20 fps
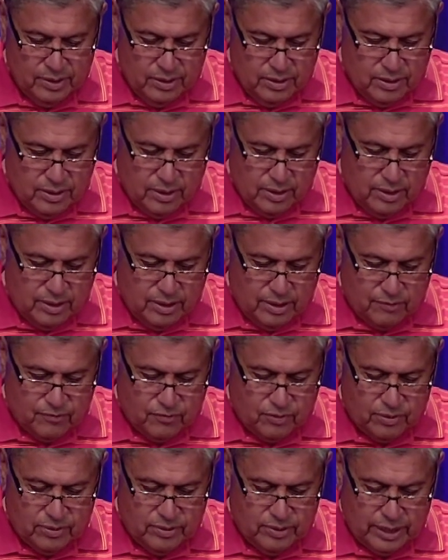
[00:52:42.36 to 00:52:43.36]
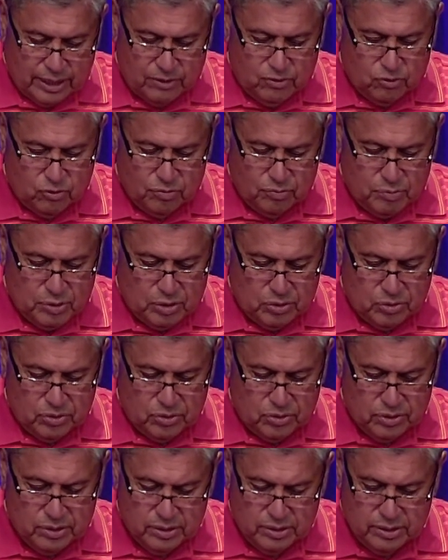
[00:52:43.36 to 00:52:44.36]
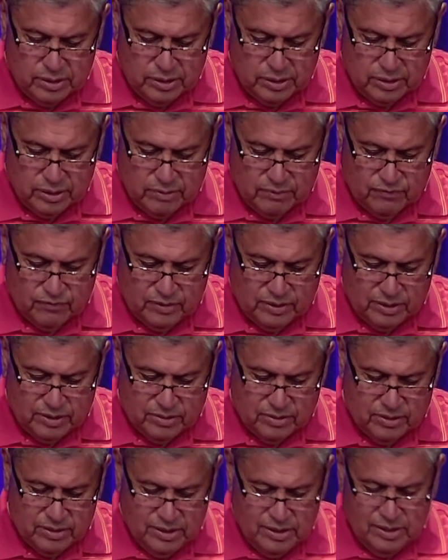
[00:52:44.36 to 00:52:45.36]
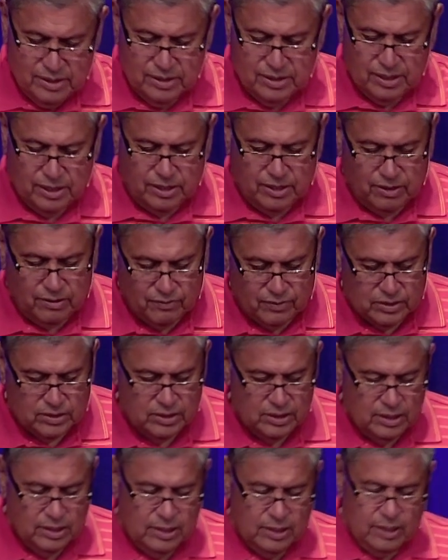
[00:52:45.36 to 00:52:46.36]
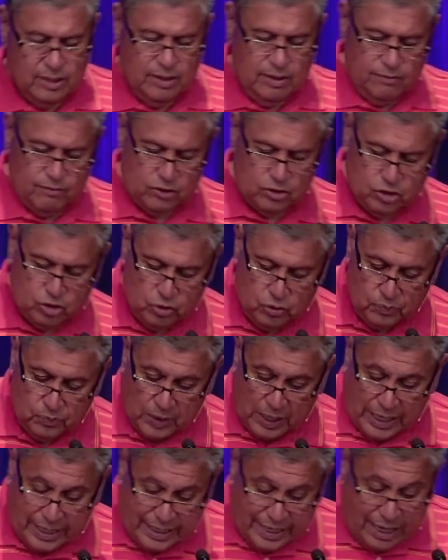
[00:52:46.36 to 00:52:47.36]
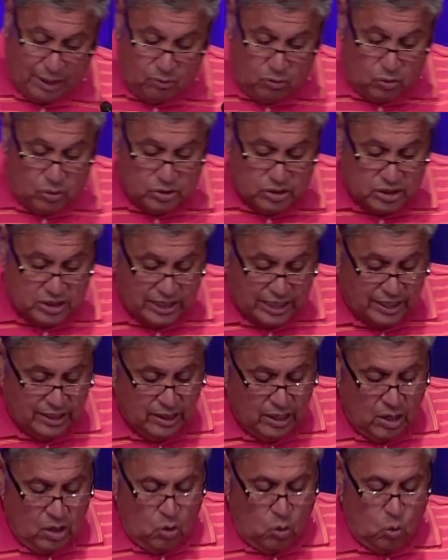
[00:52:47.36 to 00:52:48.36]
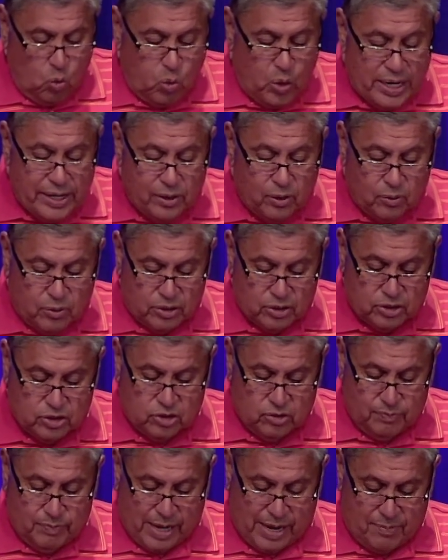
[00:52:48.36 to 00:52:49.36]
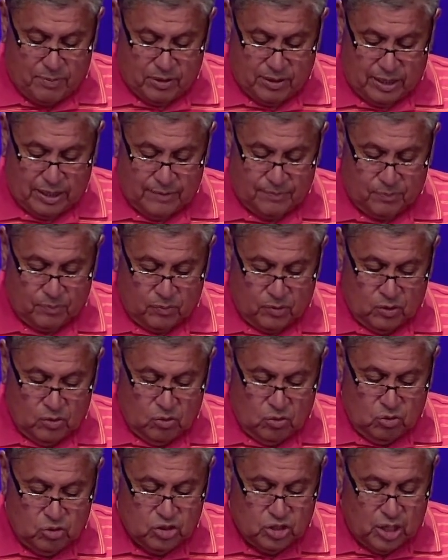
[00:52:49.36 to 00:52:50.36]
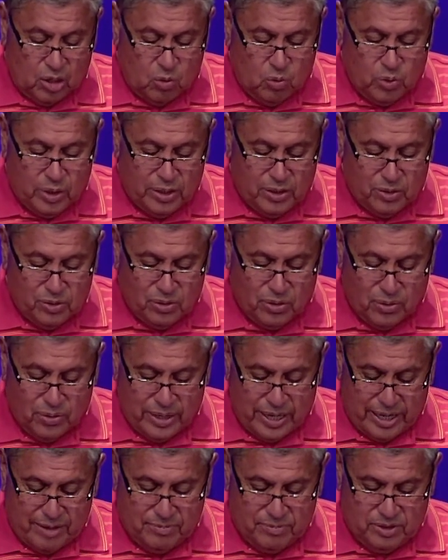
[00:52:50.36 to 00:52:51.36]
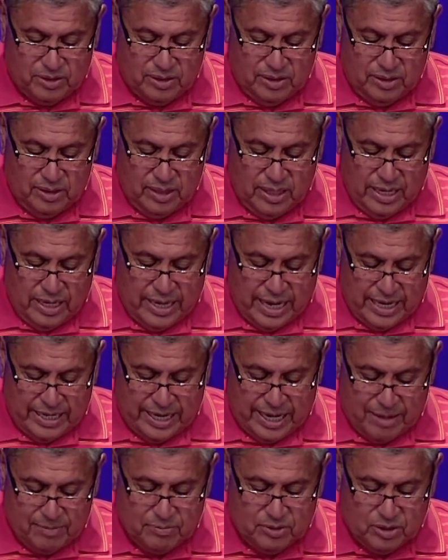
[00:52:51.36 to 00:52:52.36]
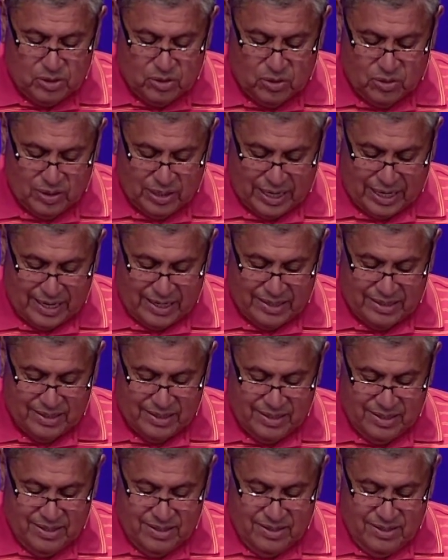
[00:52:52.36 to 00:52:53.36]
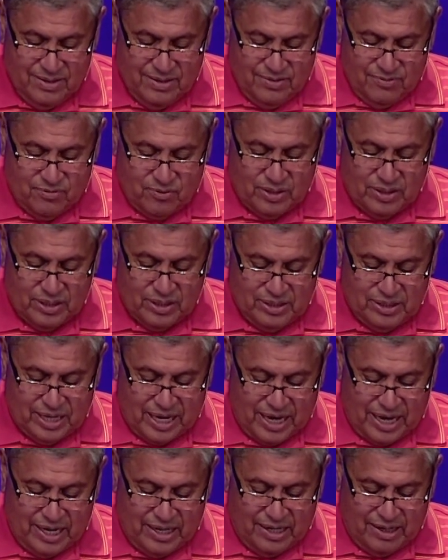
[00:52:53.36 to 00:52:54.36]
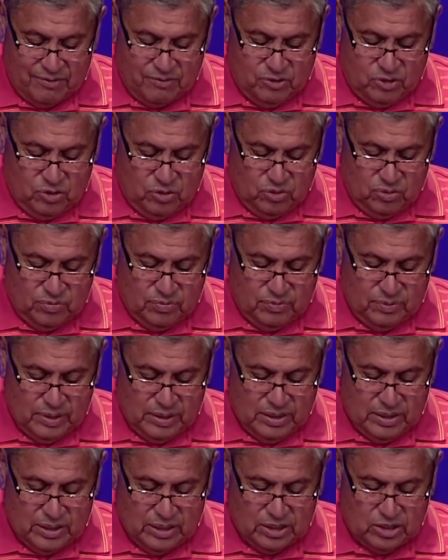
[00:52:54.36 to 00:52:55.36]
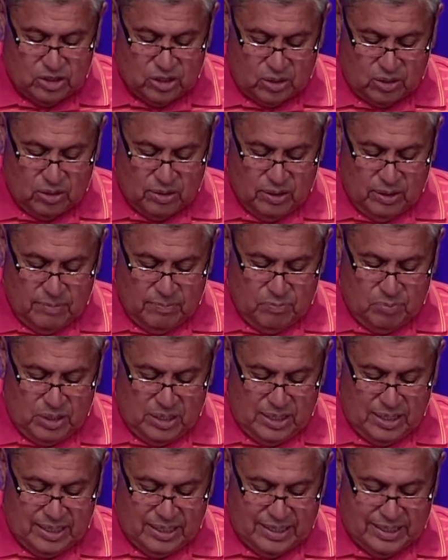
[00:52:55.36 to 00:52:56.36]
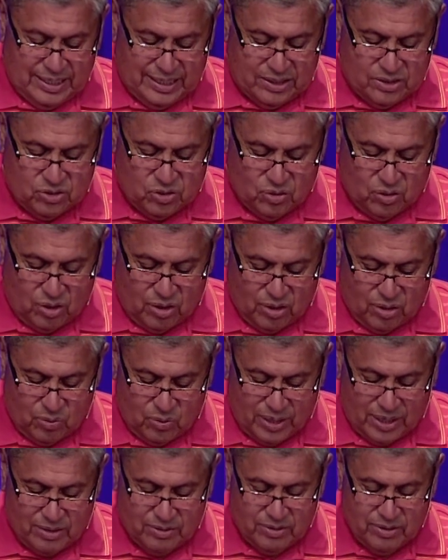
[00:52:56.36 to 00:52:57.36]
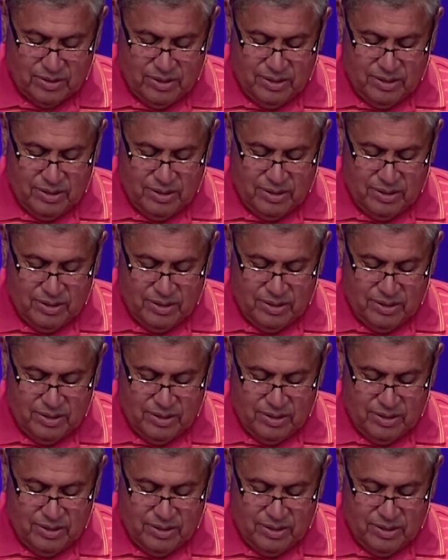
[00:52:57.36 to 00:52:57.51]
Thank God for, I know the builder. Hopefully he'll take care of us. Verse 2, and I will send winnowers to Babylon, who shall winnow her empty and empty her land. For in the day of doom, they shall be against her all around.